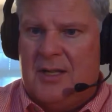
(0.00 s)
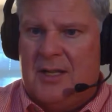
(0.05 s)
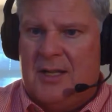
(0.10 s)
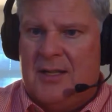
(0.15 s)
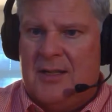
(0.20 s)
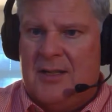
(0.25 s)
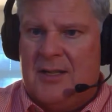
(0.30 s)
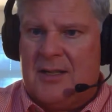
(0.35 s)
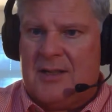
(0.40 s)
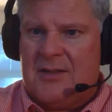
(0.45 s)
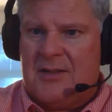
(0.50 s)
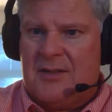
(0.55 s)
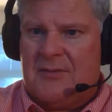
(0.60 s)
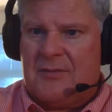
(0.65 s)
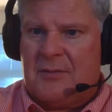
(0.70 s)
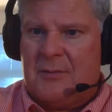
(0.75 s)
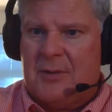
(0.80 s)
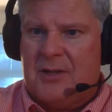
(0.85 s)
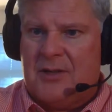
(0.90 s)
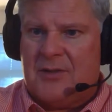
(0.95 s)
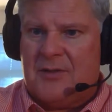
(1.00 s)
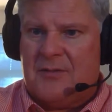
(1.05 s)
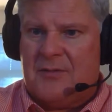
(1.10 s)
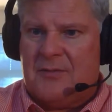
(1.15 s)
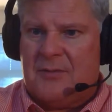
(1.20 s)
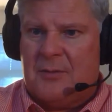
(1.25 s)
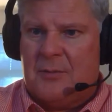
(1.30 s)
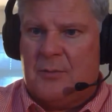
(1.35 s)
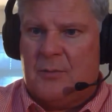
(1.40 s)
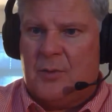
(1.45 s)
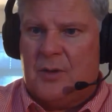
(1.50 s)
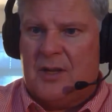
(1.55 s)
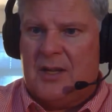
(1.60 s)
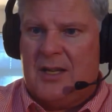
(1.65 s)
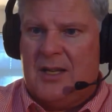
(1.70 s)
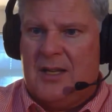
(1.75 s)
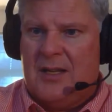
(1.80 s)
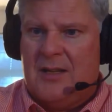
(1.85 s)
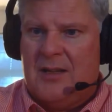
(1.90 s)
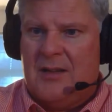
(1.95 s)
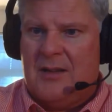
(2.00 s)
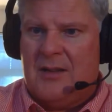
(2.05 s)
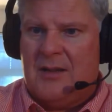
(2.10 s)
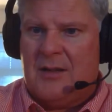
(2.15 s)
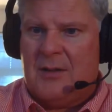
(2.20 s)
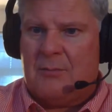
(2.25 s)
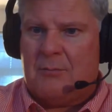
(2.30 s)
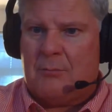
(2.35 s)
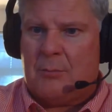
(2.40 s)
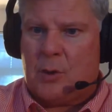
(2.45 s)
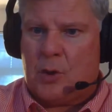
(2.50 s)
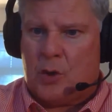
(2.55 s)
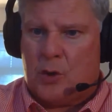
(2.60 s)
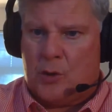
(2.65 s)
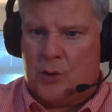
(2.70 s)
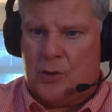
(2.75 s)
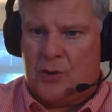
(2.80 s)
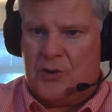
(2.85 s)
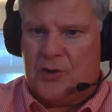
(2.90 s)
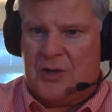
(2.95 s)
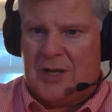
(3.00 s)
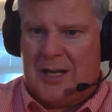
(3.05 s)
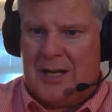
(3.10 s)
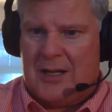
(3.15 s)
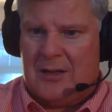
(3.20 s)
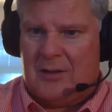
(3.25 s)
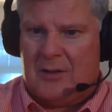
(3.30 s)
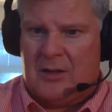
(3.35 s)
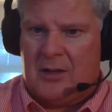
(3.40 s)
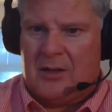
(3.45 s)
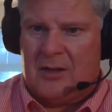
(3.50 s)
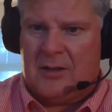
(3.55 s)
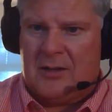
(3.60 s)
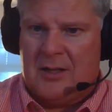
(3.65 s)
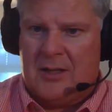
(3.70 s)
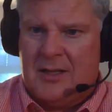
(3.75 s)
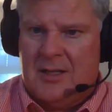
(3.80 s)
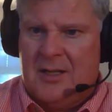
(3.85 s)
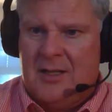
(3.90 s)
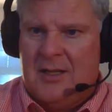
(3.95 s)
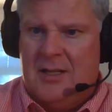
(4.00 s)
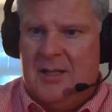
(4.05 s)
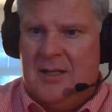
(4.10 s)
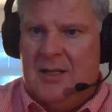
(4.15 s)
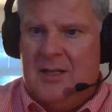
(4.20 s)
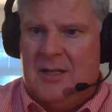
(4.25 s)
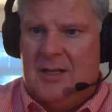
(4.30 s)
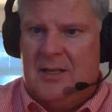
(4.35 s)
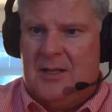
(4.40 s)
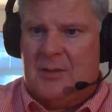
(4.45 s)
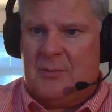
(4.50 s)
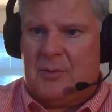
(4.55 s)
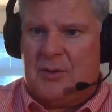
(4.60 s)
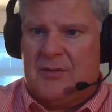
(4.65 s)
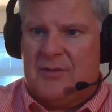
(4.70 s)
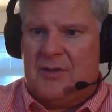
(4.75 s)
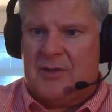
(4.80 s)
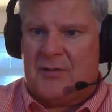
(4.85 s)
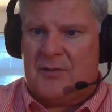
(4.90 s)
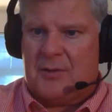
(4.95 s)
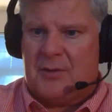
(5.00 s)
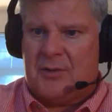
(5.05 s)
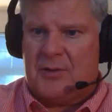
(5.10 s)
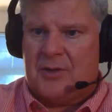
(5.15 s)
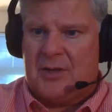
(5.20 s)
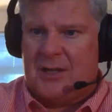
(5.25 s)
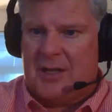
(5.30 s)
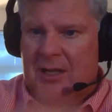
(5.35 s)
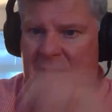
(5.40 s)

index information from within the merge dialog in the previous version.